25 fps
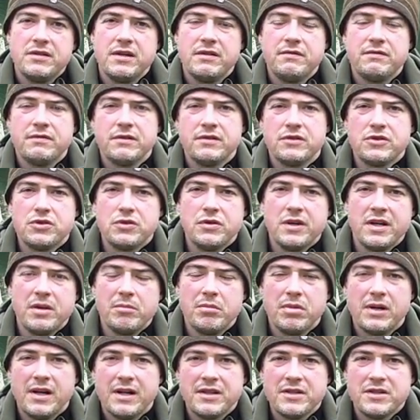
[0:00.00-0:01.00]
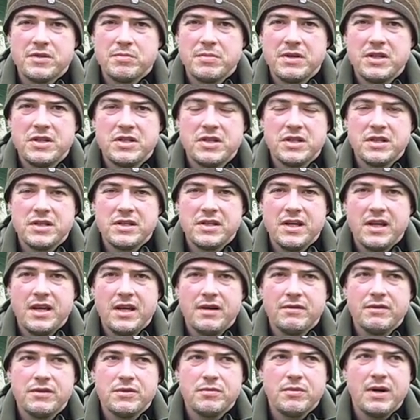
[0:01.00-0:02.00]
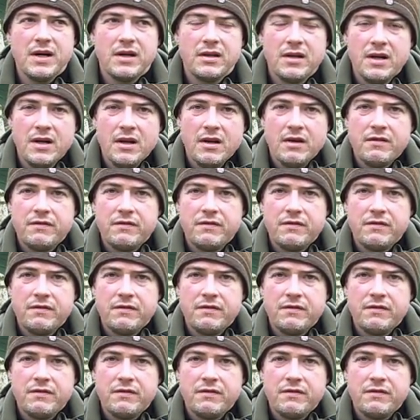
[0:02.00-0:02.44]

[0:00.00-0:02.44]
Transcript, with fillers: different tree and plant species here as well.